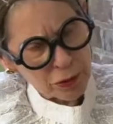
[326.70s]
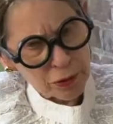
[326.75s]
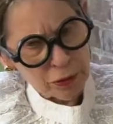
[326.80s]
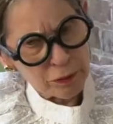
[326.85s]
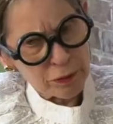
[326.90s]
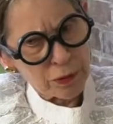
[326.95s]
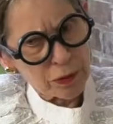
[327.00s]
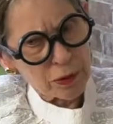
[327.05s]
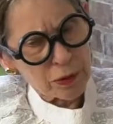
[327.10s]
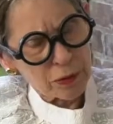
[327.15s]

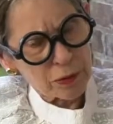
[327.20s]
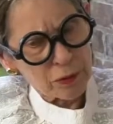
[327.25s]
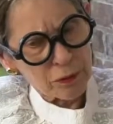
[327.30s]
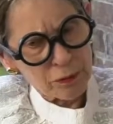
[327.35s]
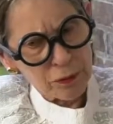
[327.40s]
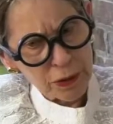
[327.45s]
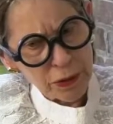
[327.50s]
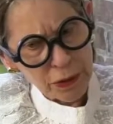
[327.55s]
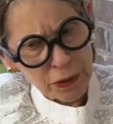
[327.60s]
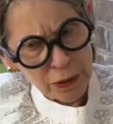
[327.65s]
Services
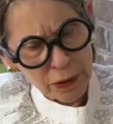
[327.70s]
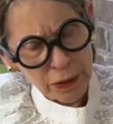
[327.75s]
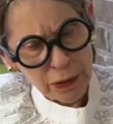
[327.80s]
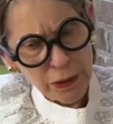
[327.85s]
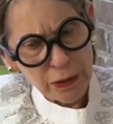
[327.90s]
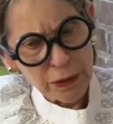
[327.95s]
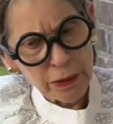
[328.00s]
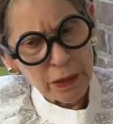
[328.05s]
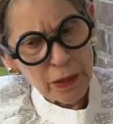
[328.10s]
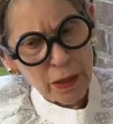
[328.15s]
of Legal
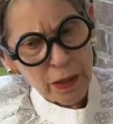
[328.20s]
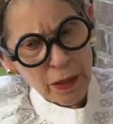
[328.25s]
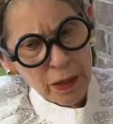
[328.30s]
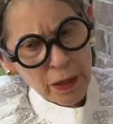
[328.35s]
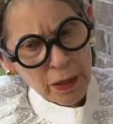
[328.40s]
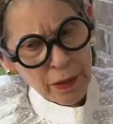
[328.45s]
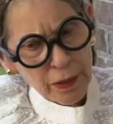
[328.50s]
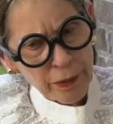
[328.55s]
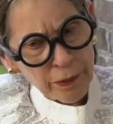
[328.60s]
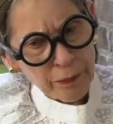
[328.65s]
Aid
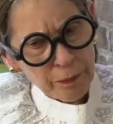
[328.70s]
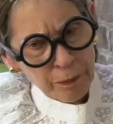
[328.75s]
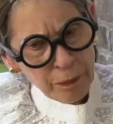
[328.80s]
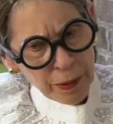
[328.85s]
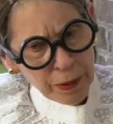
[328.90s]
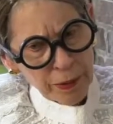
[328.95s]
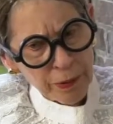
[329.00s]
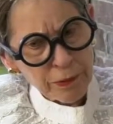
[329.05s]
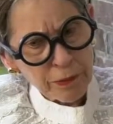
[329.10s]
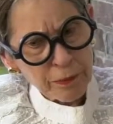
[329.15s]

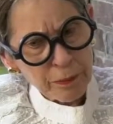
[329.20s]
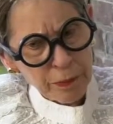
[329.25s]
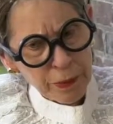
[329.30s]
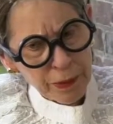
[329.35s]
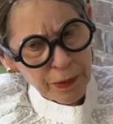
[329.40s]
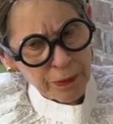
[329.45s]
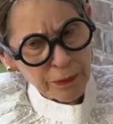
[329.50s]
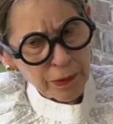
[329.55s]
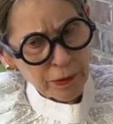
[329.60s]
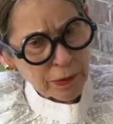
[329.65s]

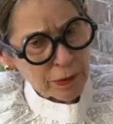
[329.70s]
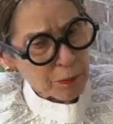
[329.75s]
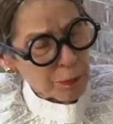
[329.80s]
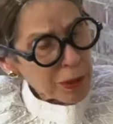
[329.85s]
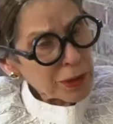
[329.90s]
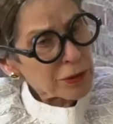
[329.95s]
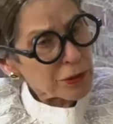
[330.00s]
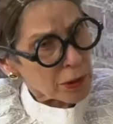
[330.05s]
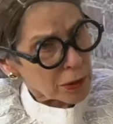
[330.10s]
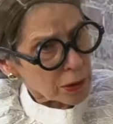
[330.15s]
is a
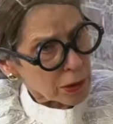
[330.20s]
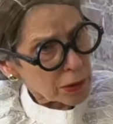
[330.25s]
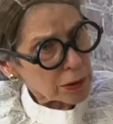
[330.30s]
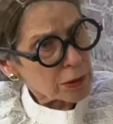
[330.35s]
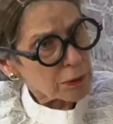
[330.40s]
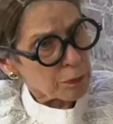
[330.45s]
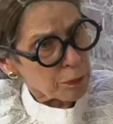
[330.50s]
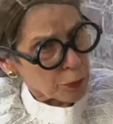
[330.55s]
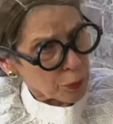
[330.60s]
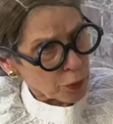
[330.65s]

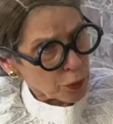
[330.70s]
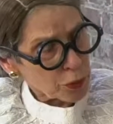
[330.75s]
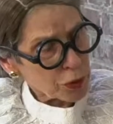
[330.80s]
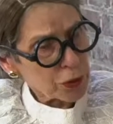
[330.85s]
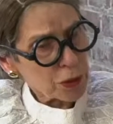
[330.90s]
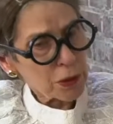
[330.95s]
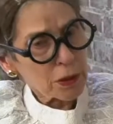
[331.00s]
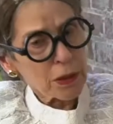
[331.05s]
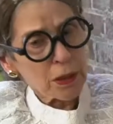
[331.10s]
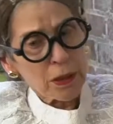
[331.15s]
specialized
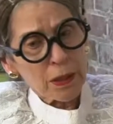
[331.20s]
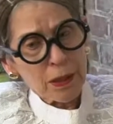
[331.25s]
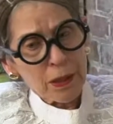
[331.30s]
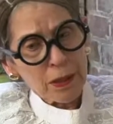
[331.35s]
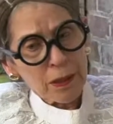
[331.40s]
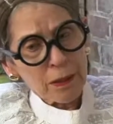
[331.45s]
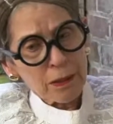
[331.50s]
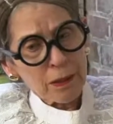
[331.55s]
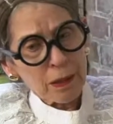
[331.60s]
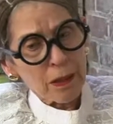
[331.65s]
project
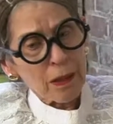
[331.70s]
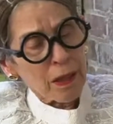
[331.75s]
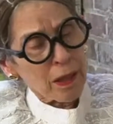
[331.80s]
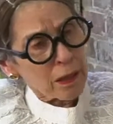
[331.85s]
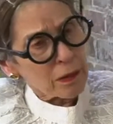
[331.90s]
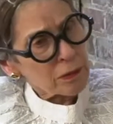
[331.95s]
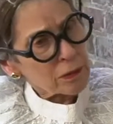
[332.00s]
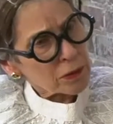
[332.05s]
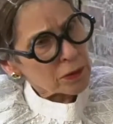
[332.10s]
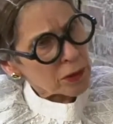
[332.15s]
that
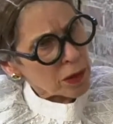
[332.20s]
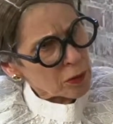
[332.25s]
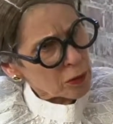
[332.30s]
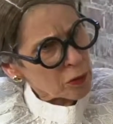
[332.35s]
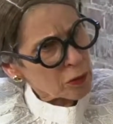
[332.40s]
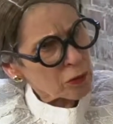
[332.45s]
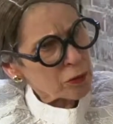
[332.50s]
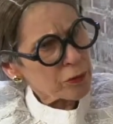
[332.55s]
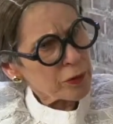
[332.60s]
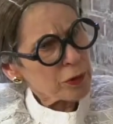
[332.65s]
handles a
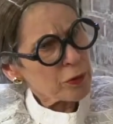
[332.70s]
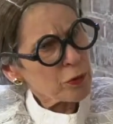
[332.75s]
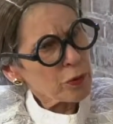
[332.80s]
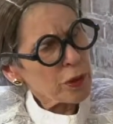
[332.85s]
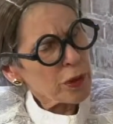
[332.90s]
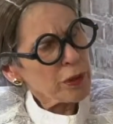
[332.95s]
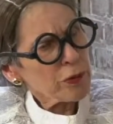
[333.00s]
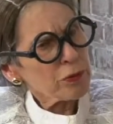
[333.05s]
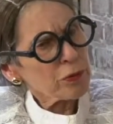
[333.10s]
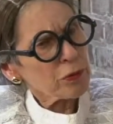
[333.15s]
lot of
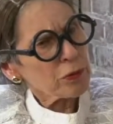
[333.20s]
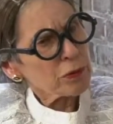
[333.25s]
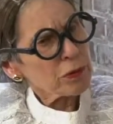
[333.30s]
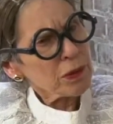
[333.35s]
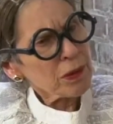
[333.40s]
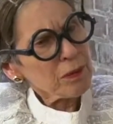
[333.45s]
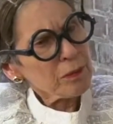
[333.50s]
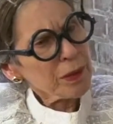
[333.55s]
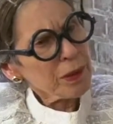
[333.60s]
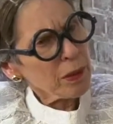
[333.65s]
education.
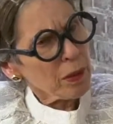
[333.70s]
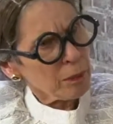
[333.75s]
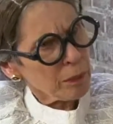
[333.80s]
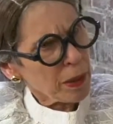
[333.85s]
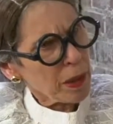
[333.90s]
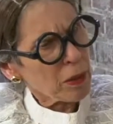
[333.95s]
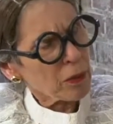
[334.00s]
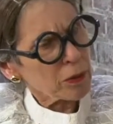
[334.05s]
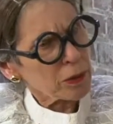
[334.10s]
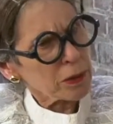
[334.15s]
Tell me
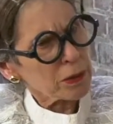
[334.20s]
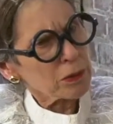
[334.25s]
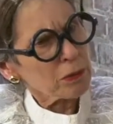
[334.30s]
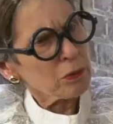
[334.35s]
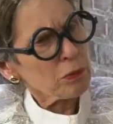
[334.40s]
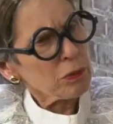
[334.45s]
about it.